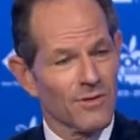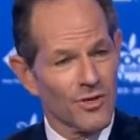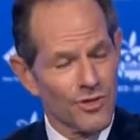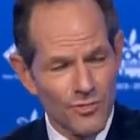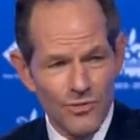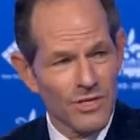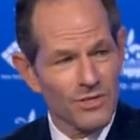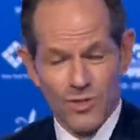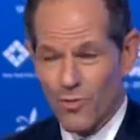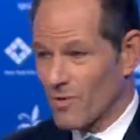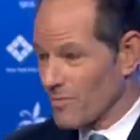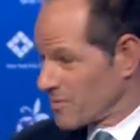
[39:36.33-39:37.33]
The
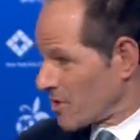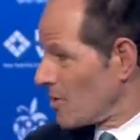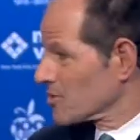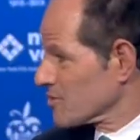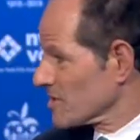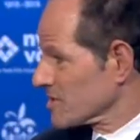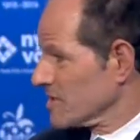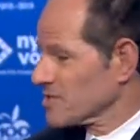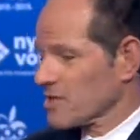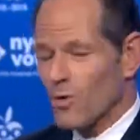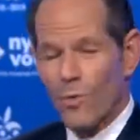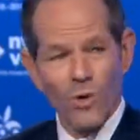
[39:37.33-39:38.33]
unions who are
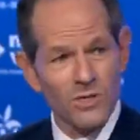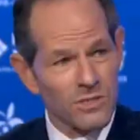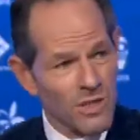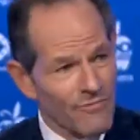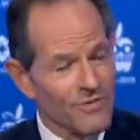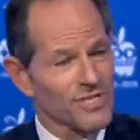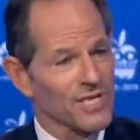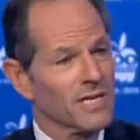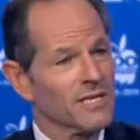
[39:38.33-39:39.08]
co-trustees here would love this